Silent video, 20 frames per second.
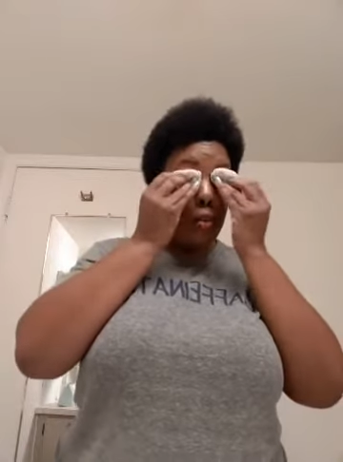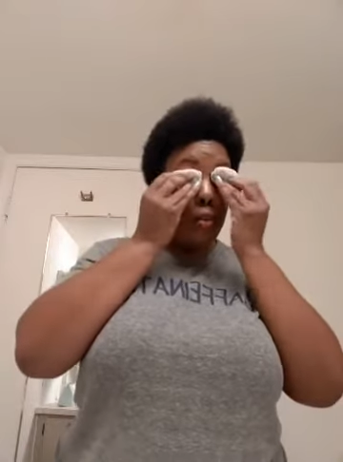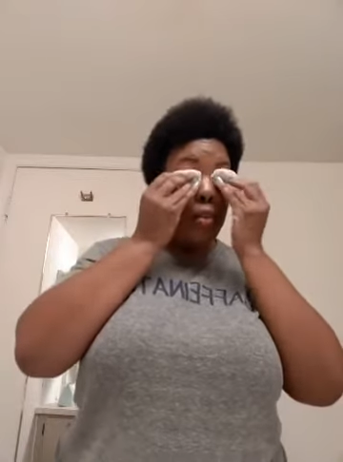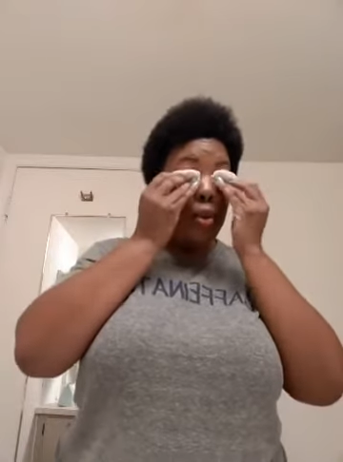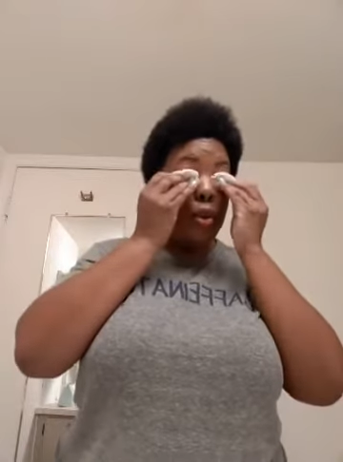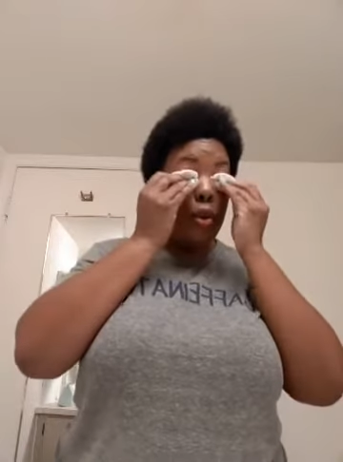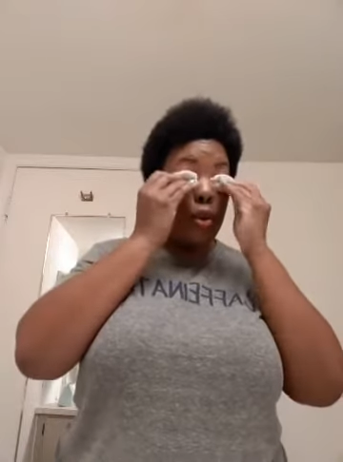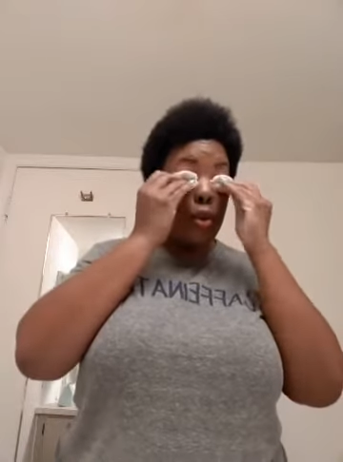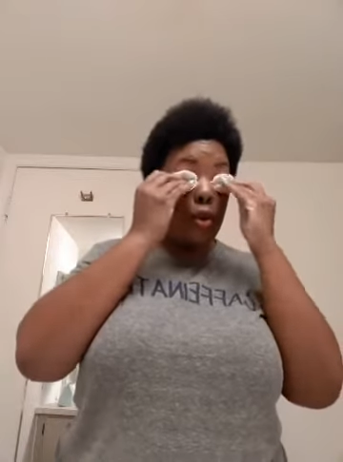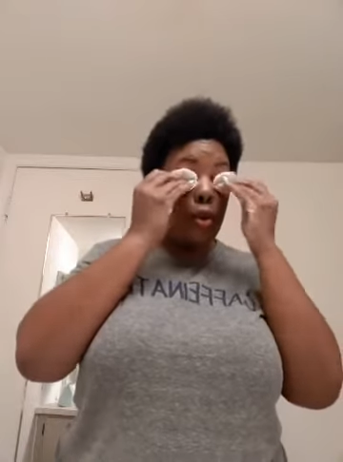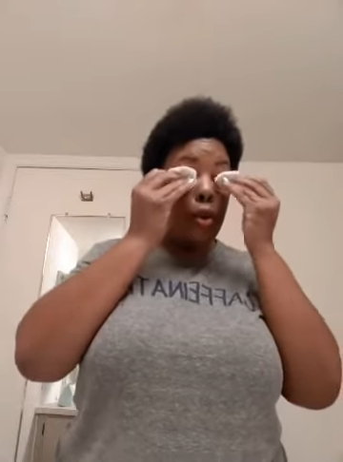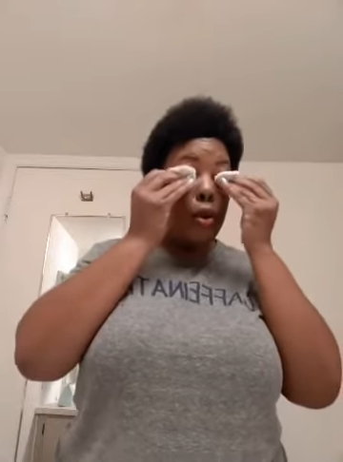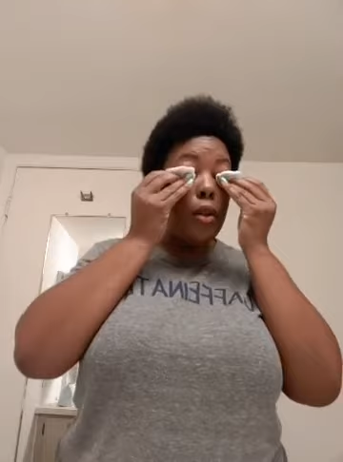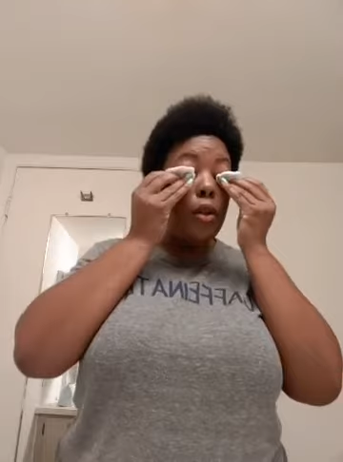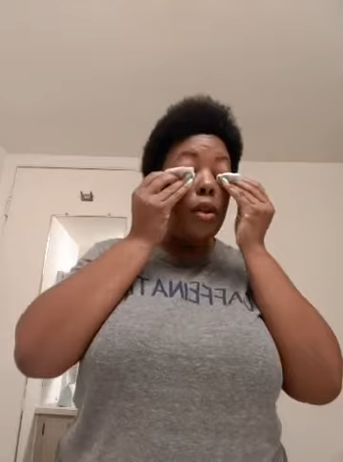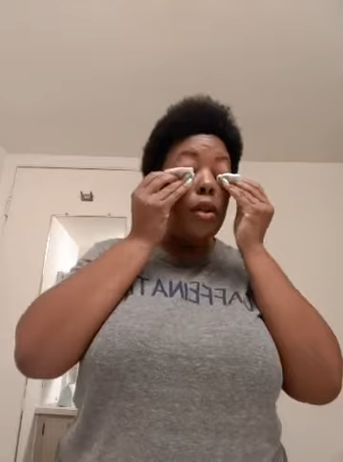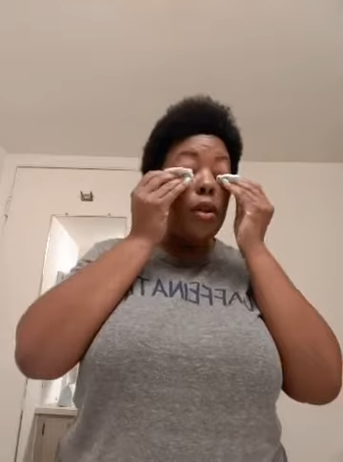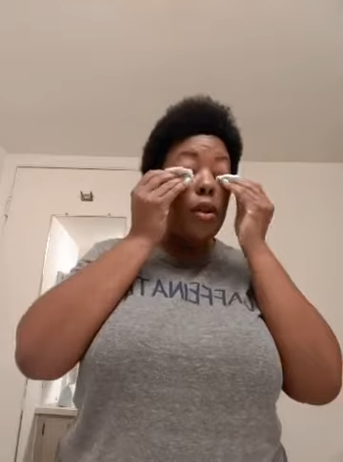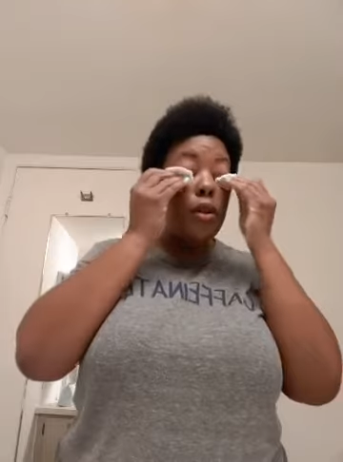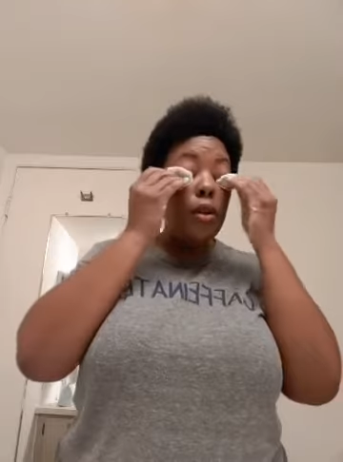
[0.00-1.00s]

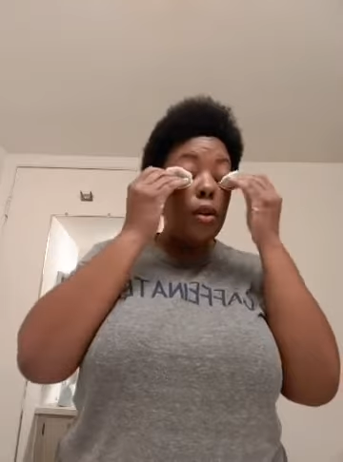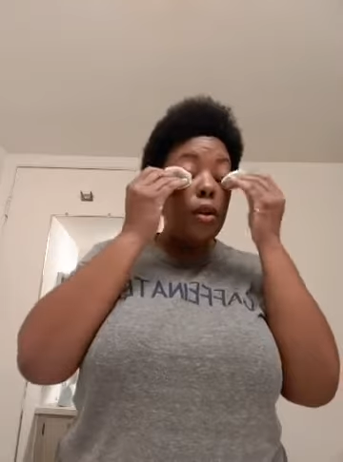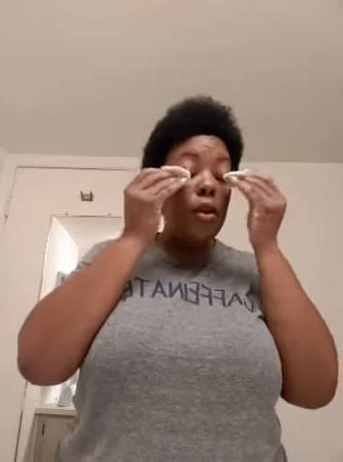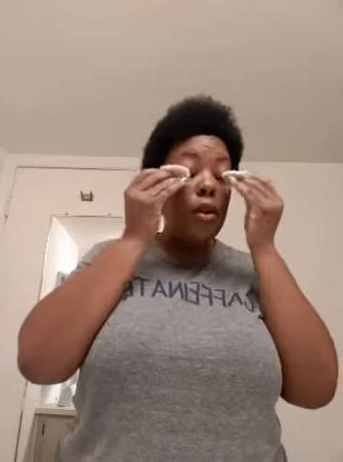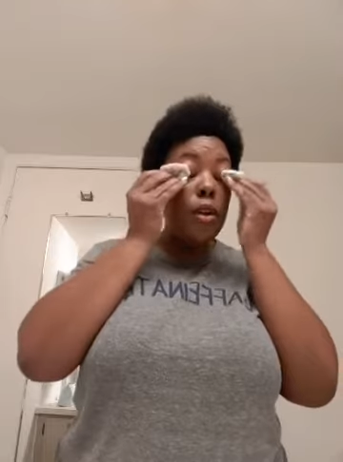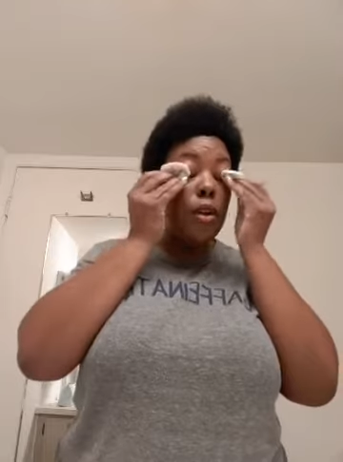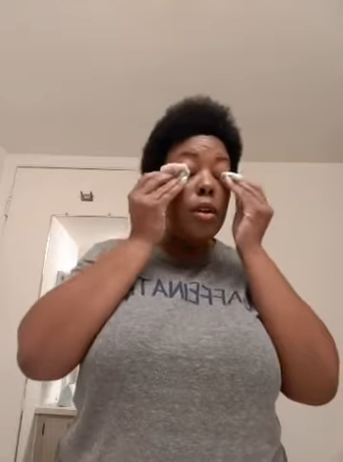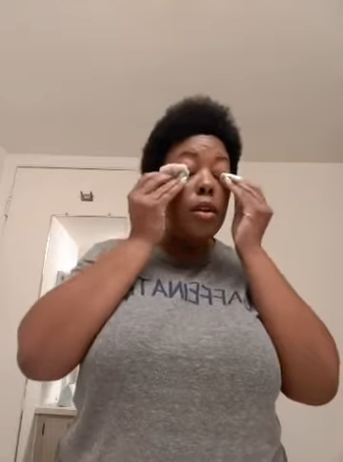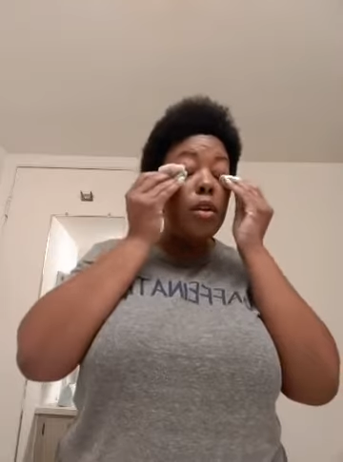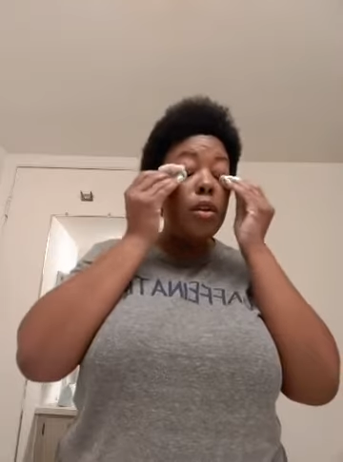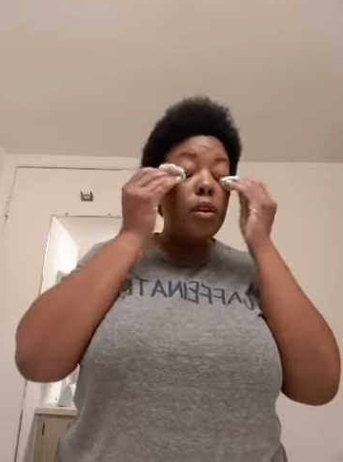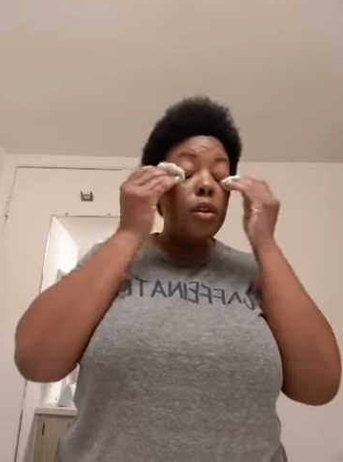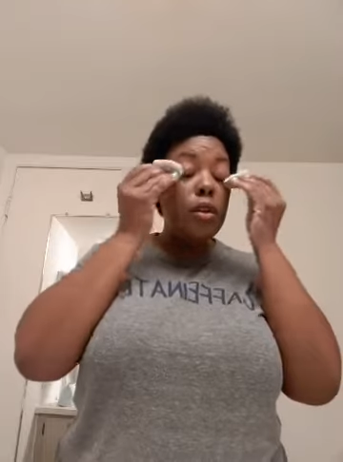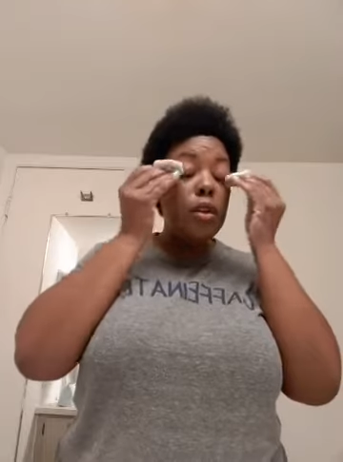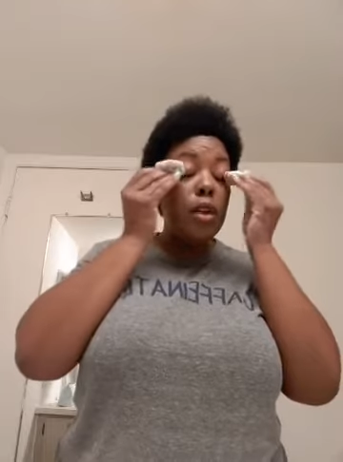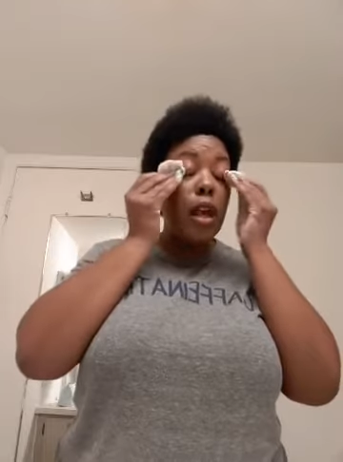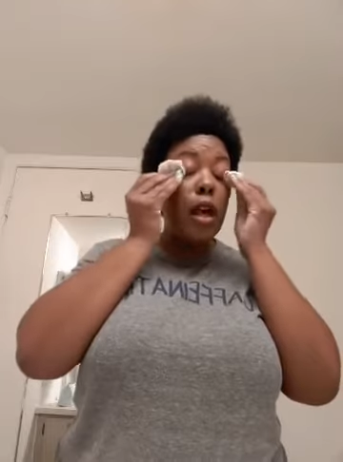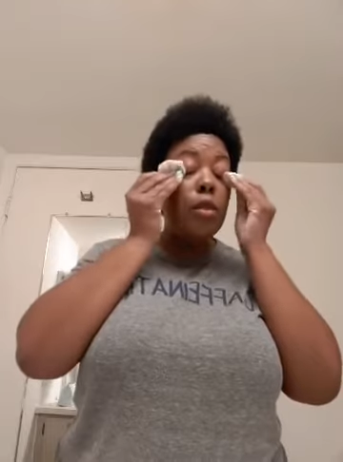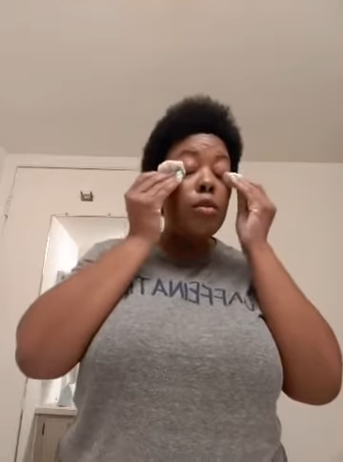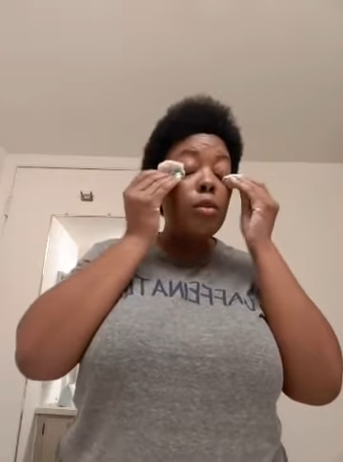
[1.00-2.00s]
pull
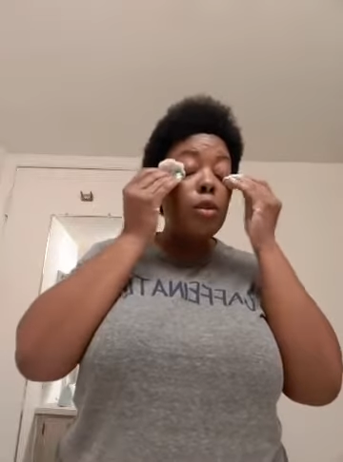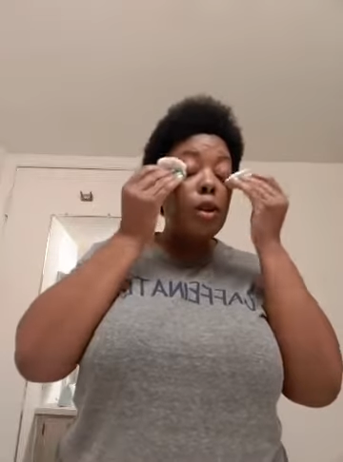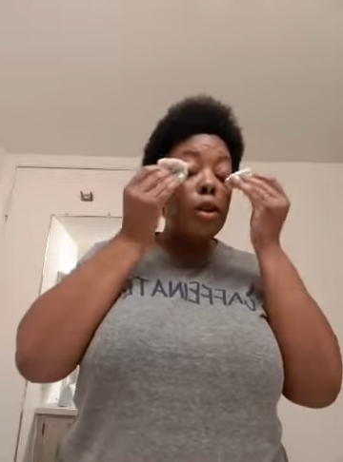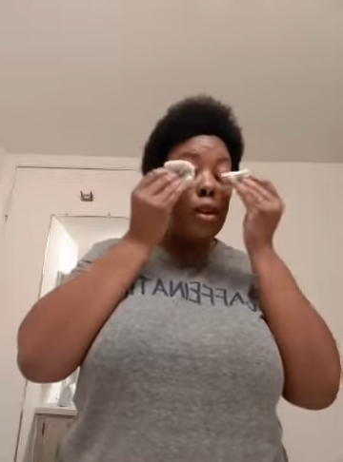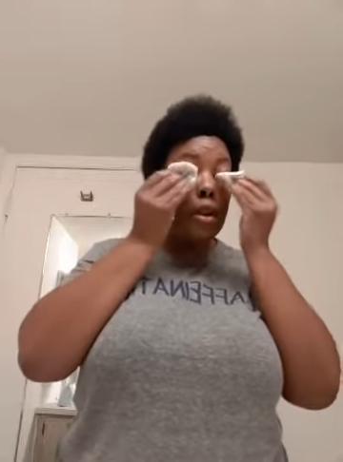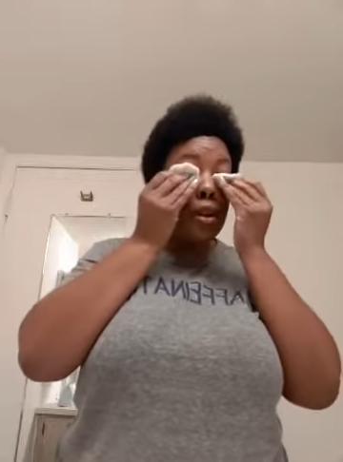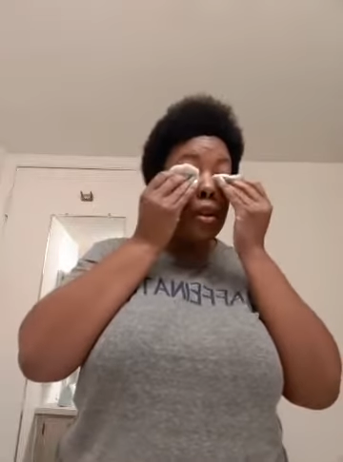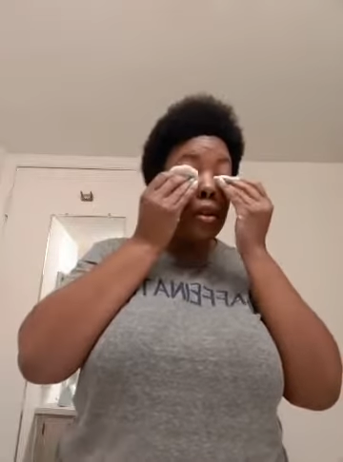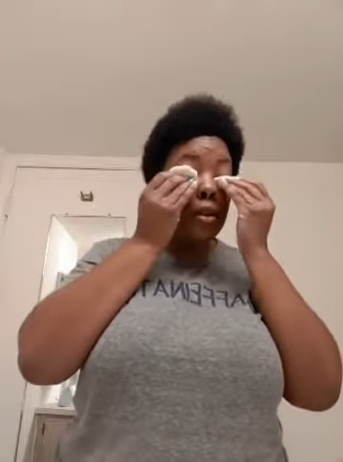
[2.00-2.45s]
downward.